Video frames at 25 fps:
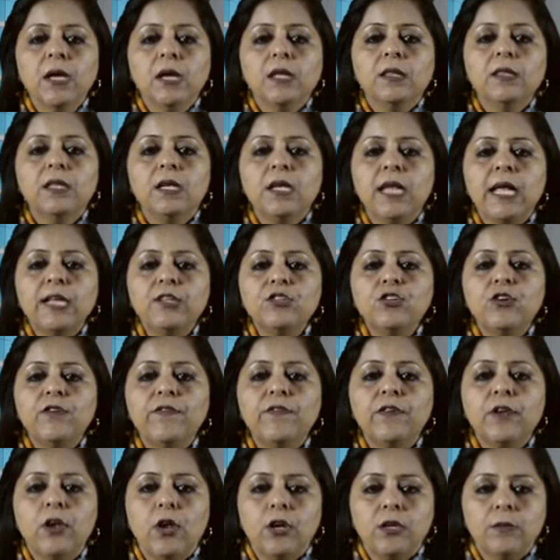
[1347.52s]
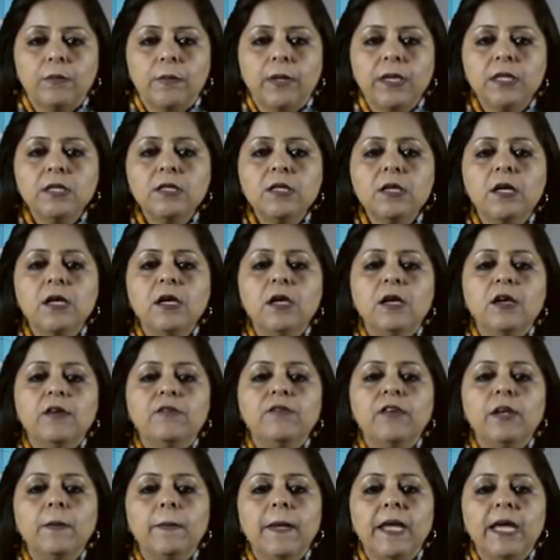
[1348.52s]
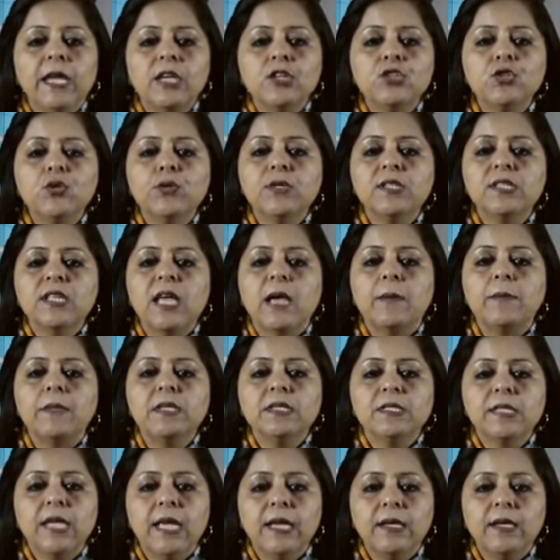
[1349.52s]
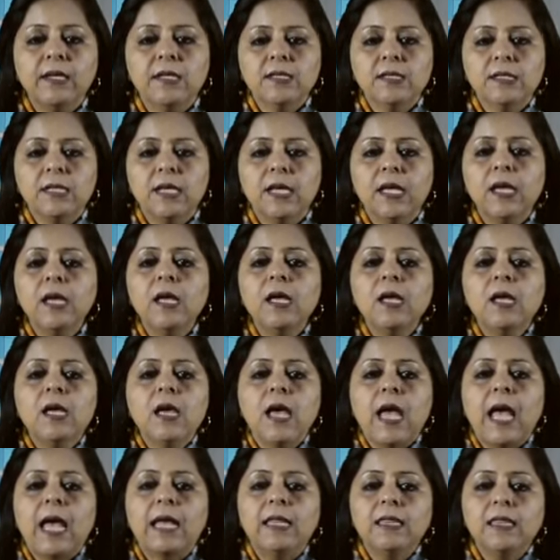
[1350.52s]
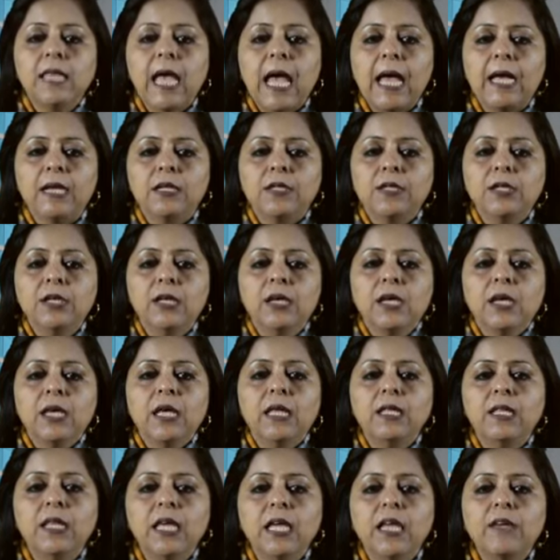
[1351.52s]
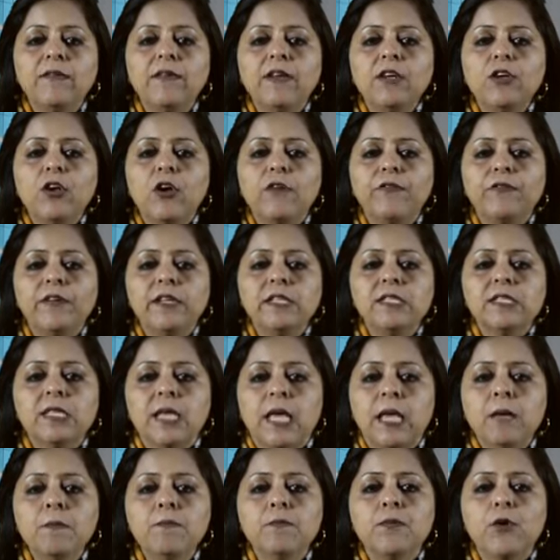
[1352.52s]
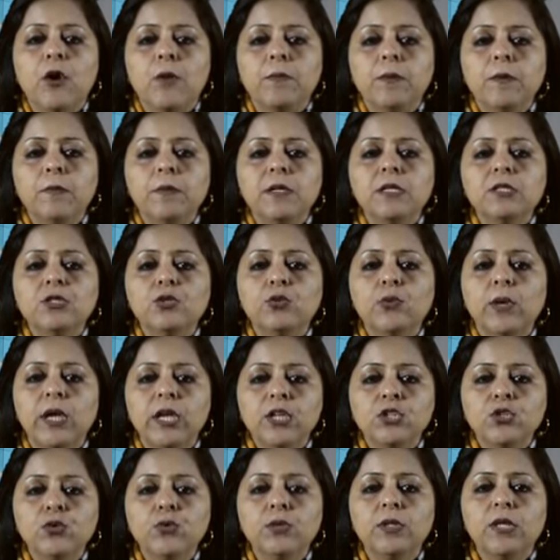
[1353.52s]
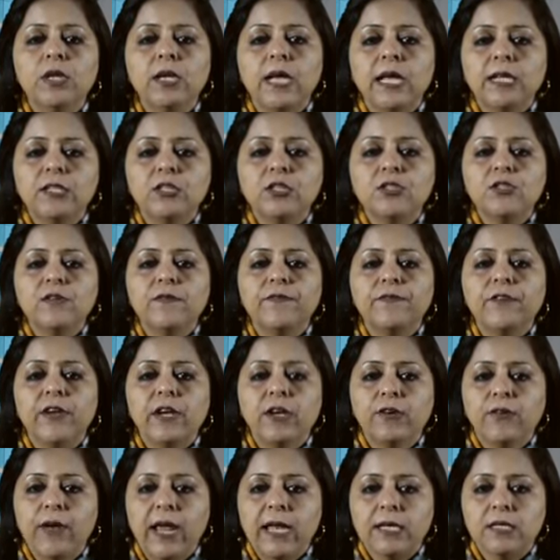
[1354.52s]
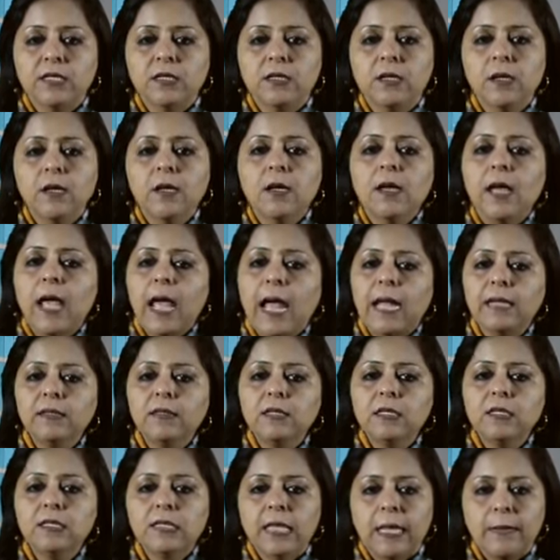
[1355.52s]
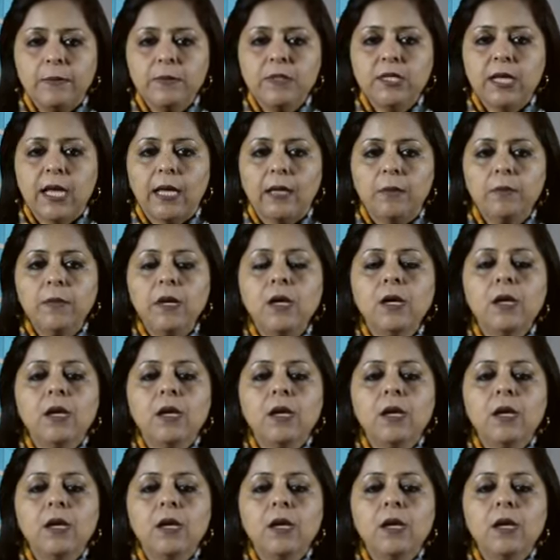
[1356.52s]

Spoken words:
The letter of allotment will be issued simultaneously, and that in the event of its improbable to issue the letters of regret at the same time,